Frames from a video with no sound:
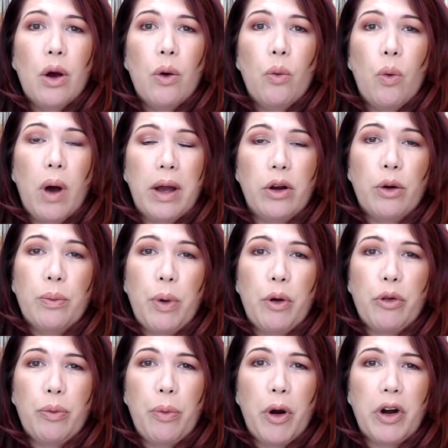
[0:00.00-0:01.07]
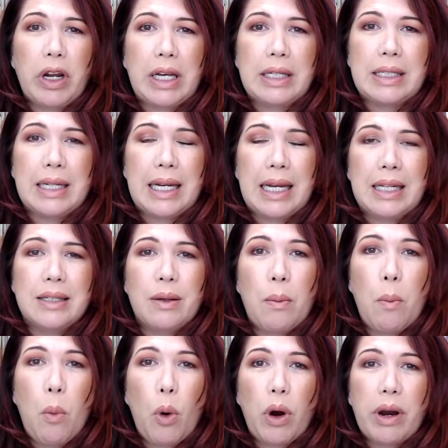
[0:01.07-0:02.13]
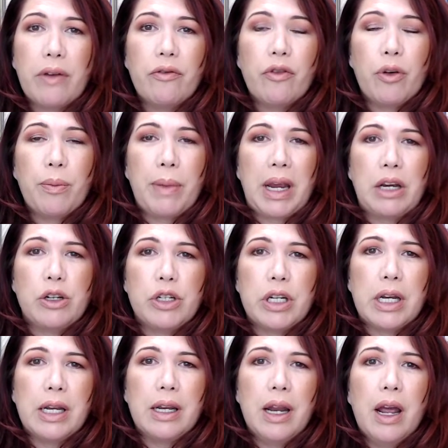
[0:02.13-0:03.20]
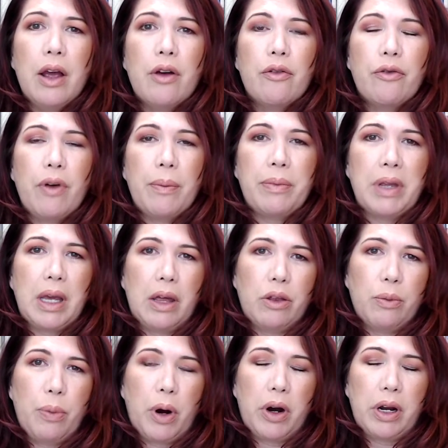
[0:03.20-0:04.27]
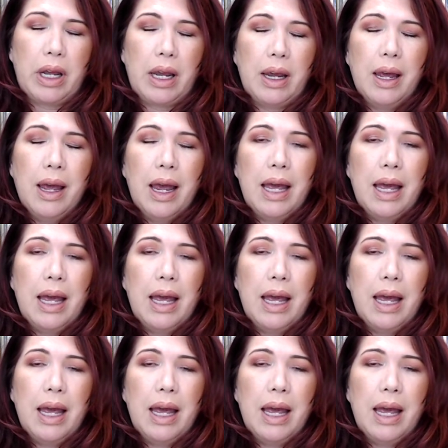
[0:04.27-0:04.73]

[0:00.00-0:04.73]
one or both parties needs more information from the other party.